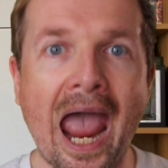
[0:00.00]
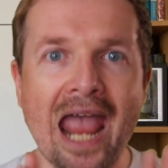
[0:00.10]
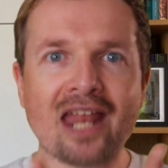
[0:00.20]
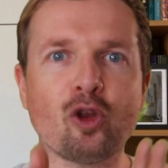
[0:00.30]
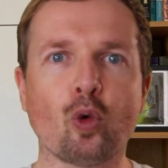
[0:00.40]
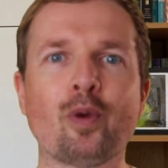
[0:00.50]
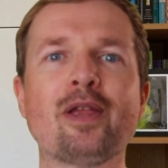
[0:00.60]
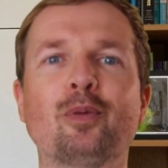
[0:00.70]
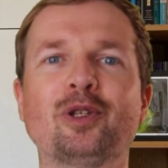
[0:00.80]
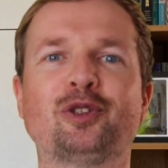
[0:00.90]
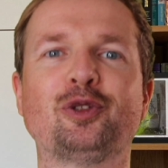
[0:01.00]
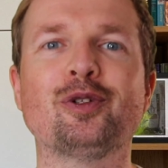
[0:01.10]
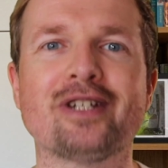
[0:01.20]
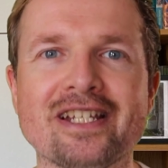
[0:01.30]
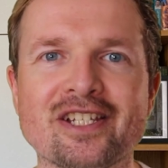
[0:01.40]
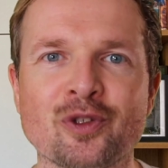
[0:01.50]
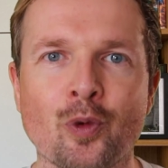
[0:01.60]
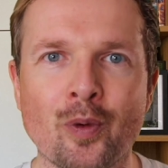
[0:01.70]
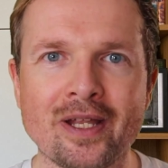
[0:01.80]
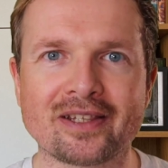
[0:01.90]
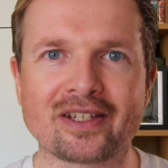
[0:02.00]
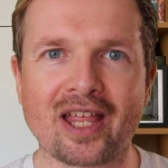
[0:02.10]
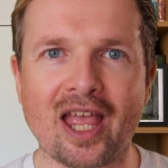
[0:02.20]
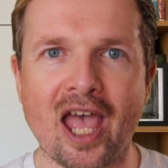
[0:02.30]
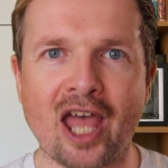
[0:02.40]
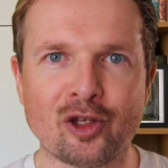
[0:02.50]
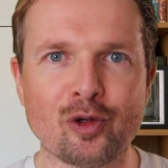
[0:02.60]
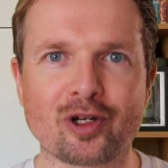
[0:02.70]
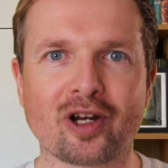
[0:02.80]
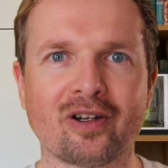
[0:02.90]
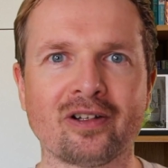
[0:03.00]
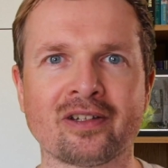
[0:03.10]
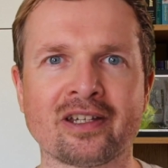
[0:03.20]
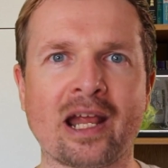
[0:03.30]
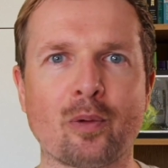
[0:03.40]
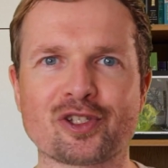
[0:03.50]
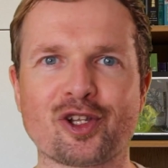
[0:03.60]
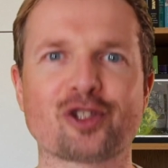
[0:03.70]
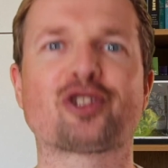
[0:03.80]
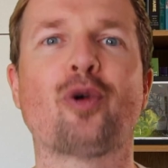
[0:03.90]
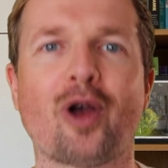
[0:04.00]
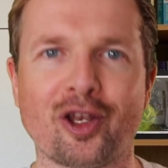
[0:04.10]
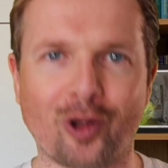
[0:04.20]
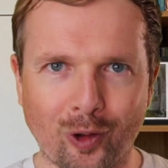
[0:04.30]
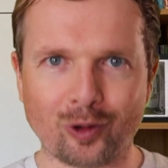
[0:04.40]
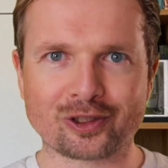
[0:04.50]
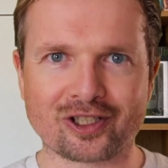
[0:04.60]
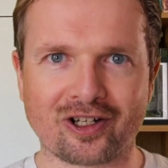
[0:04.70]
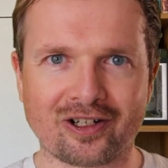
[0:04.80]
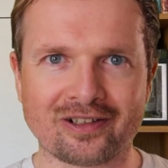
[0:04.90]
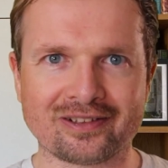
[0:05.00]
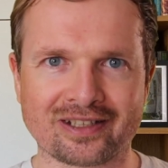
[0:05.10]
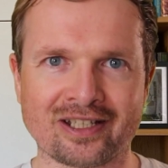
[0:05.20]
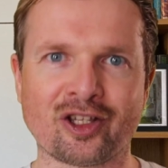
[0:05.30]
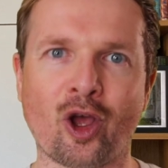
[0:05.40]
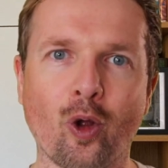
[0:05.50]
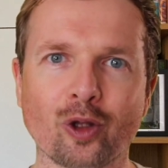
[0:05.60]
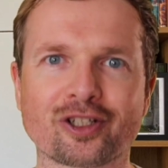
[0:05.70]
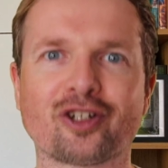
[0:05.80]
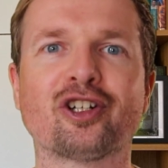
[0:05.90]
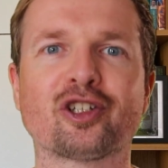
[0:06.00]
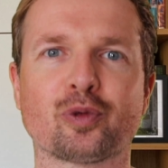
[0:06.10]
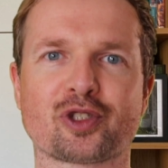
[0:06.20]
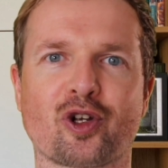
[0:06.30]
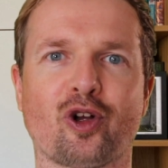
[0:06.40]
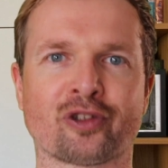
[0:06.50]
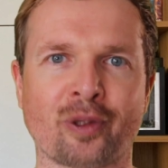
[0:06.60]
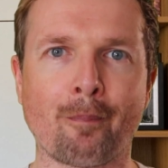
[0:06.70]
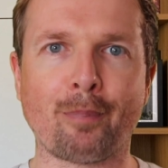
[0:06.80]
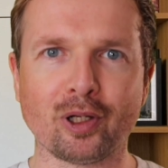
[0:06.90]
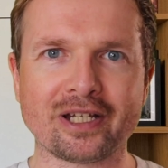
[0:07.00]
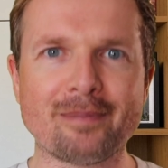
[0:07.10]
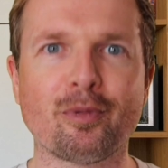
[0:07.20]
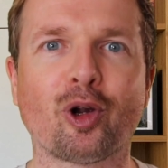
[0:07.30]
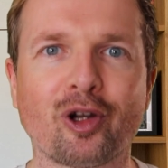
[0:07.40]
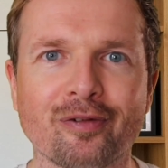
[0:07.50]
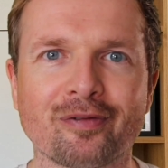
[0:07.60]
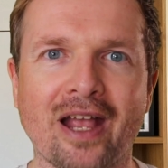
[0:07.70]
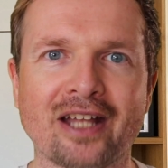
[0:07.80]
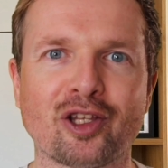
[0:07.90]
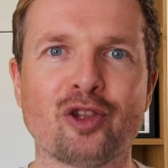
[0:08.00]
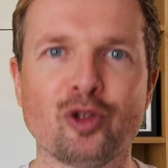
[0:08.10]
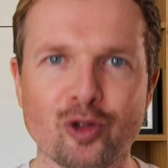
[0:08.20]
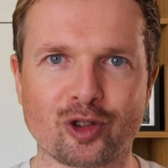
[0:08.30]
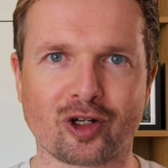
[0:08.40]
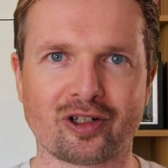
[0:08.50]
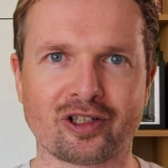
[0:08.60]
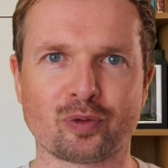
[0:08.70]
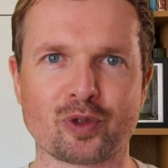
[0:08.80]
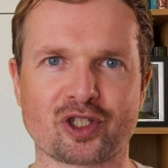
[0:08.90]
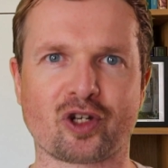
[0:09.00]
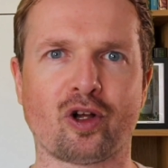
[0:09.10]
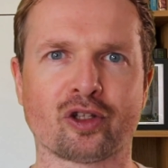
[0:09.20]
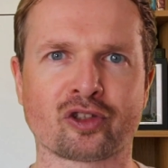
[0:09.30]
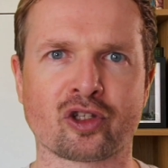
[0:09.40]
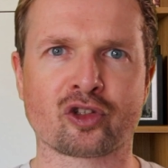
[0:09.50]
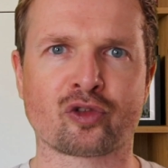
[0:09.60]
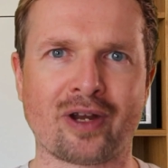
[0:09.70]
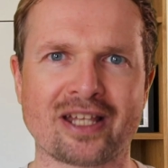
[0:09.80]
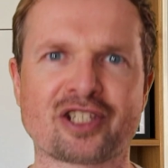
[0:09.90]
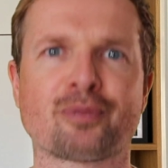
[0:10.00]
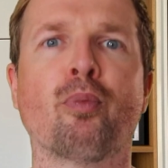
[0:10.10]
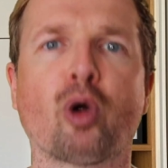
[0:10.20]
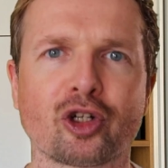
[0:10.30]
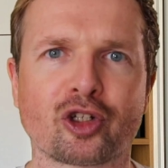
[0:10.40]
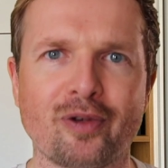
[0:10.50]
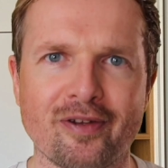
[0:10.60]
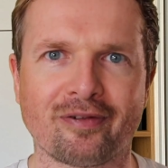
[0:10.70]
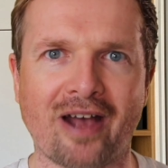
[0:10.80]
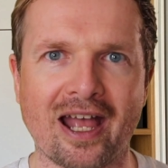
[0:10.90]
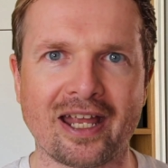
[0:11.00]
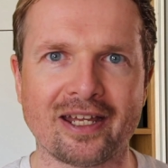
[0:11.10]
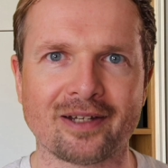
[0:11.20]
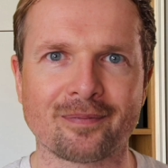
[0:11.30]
And we will do this with a new card that was also an old card. The old card was called Polymorph and the new card was called Transmorgrify.